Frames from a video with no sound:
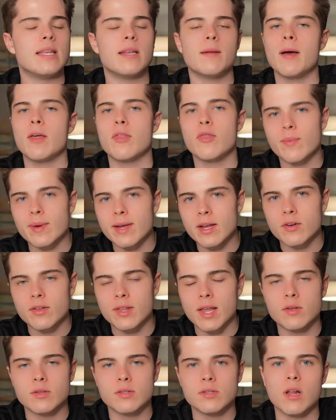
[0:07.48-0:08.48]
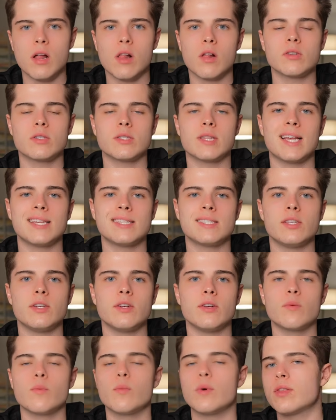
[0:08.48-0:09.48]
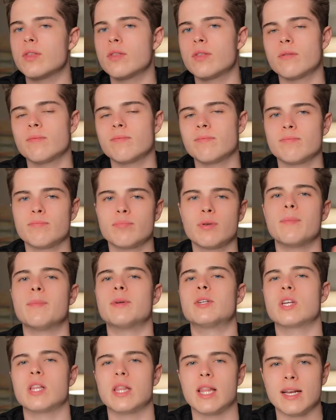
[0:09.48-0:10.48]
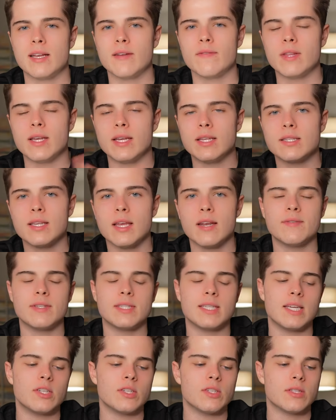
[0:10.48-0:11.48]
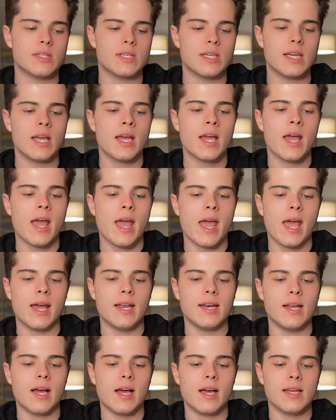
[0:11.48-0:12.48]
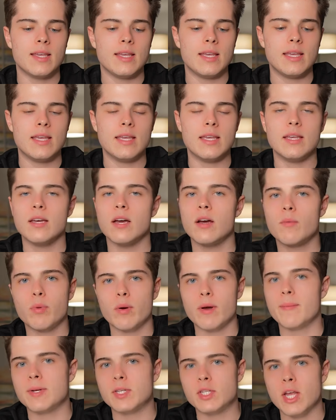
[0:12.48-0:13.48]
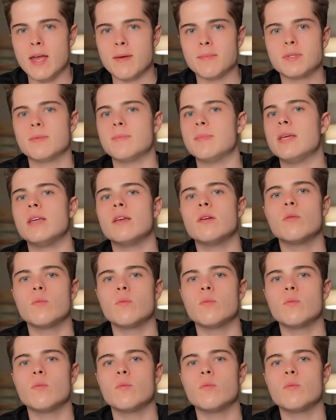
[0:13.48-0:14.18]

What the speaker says: did about $300,000 last year with pretty much collectively instead of his agency, and he pretty much came to me,